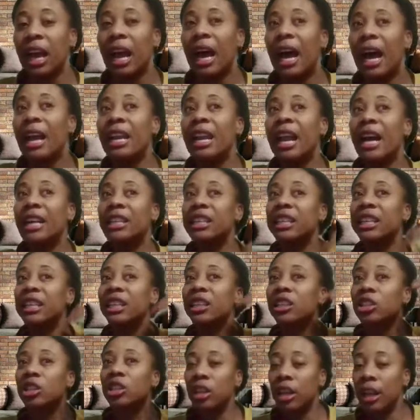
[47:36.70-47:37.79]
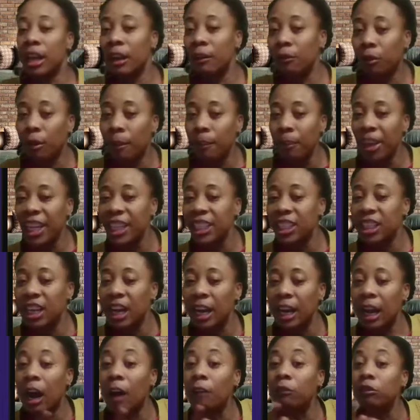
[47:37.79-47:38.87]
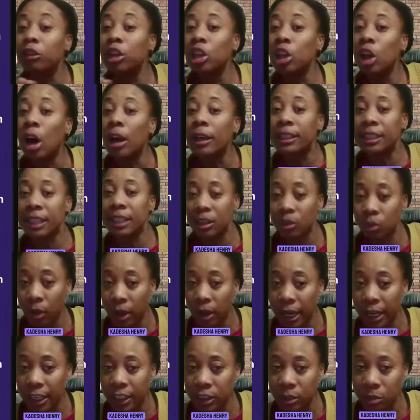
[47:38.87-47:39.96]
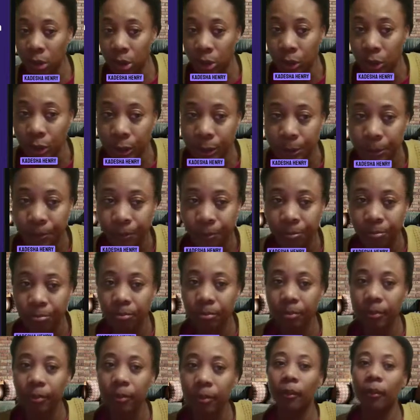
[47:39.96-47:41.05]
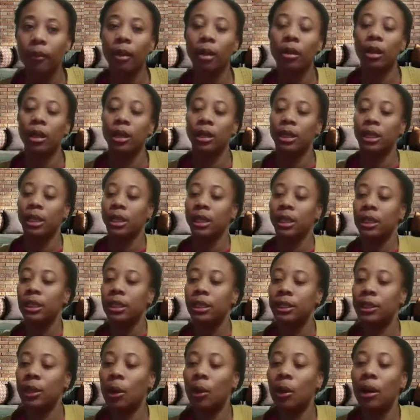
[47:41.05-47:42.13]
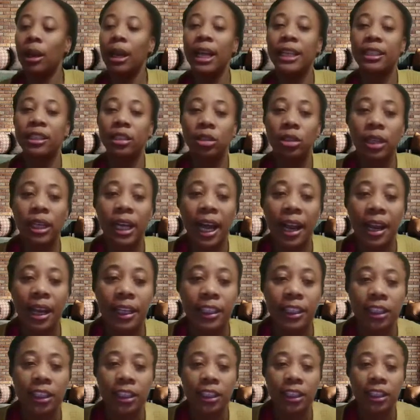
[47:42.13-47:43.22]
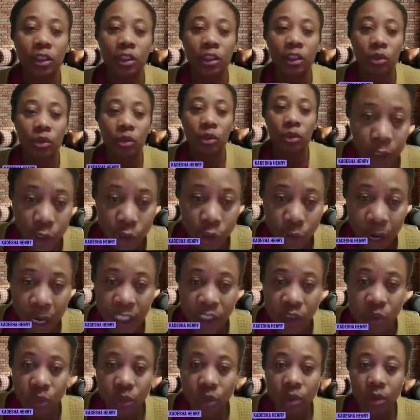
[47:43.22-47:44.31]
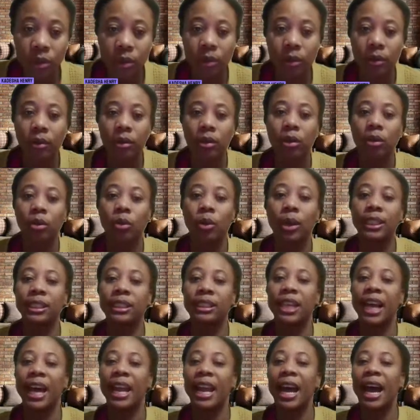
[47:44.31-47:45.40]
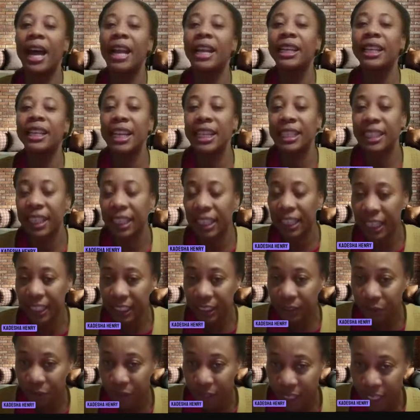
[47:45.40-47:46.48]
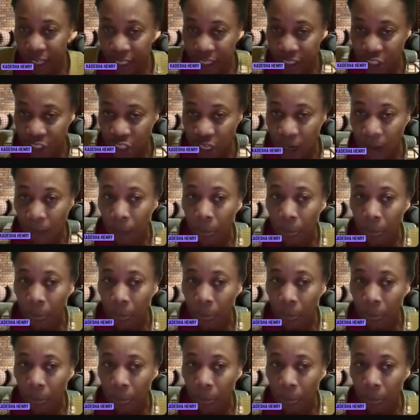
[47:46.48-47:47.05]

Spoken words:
And that is the information of the logs that were exposed. So let's look at this one. Multiple choice question and data classification.